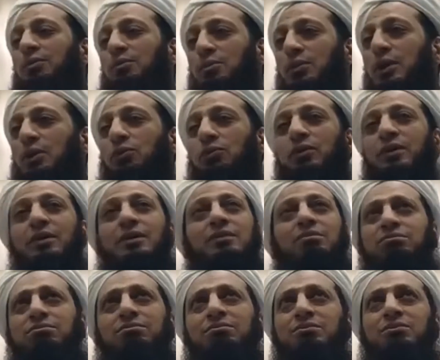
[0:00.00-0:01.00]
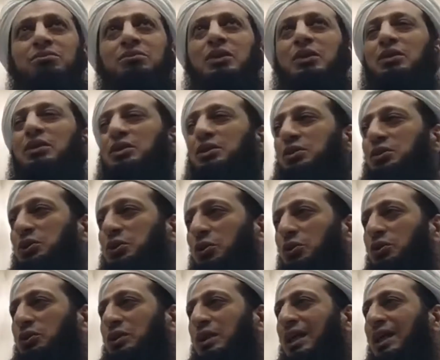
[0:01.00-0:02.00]
But in this
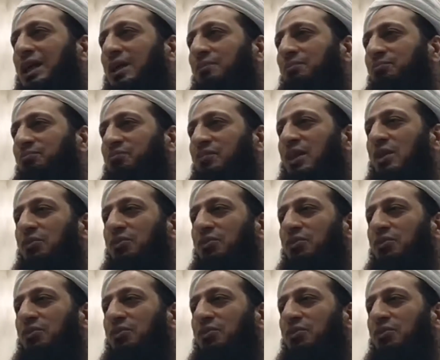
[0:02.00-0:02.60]
short time,